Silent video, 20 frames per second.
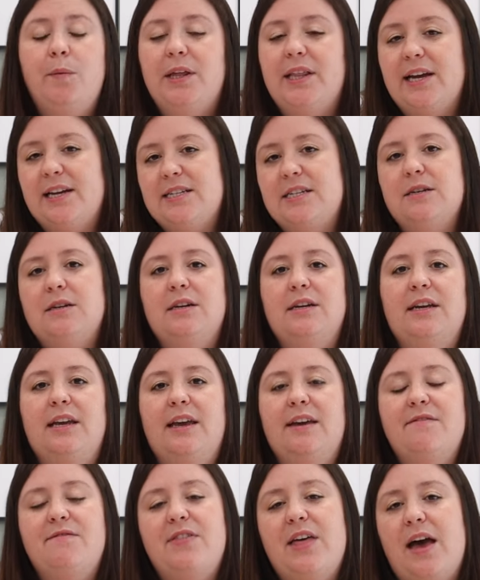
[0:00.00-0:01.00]
we like to
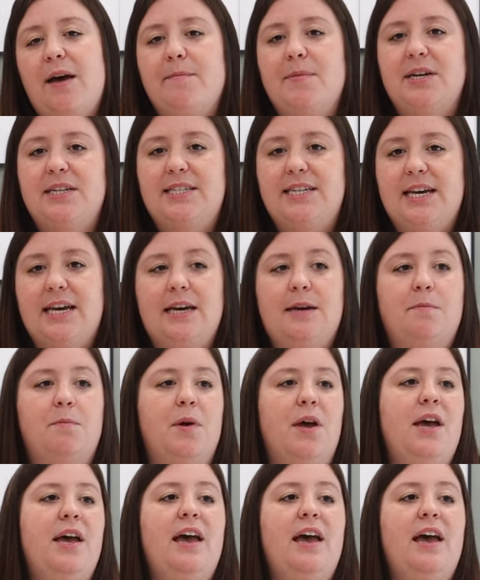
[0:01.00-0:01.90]
give them a tip.